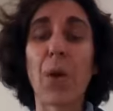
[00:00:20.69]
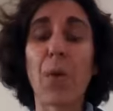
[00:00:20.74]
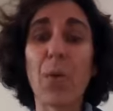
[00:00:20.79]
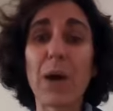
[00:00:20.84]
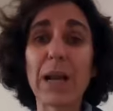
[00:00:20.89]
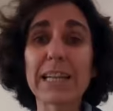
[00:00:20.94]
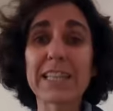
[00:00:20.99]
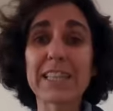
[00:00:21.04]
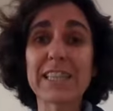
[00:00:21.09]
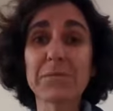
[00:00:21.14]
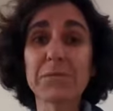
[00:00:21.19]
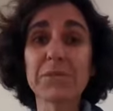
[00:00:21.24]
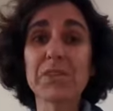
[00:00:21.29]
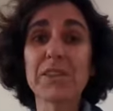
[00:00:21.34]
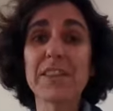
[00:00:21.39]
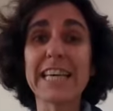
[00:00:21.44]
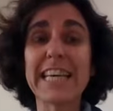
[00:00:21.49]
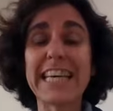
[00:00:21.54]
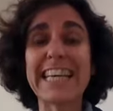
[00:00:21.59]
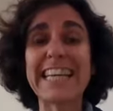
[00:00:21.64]
Welcome to
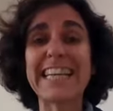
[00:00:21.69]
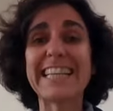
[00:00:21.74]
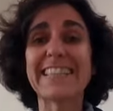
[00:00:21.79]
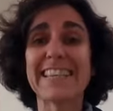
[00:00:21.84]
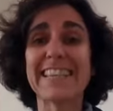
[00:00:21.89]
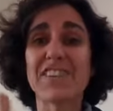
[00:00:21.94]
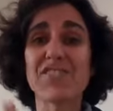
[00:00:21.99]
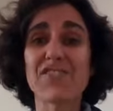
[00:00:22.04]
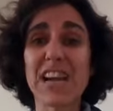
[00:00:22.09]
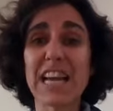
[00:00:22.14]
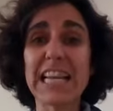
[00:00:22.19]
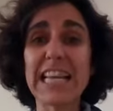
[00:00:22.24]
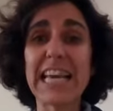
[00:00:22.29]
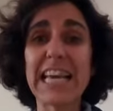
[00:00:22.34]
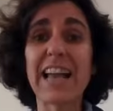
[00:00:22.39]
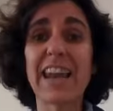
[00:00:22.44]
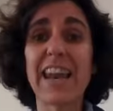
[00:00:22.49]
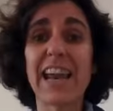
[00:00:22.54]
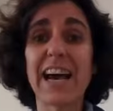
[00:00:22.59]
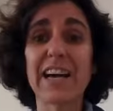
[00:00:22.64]
the Integrally
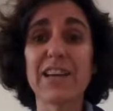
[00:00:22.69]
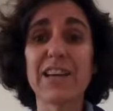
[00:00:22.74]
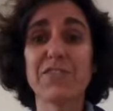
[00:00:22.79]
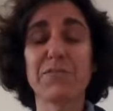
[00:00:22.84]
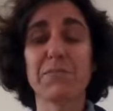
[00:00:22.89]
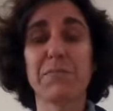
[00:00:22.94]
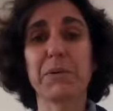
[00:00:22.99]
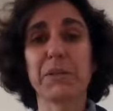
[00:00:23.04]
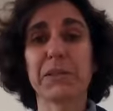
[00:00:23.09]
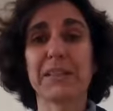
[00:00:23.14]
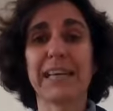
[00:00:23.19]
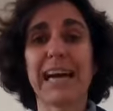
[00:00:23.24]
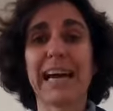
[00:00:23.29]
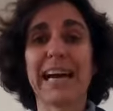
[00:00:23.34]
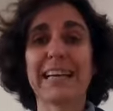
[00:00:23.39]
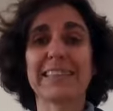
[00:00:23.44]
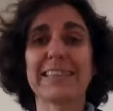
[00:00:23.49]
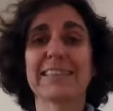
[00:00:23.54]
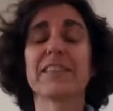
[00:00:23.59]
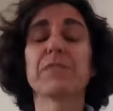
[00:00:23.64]
Alive
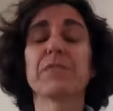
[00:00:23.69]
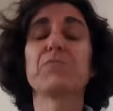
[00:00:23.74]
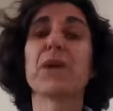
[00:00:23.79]
podcast,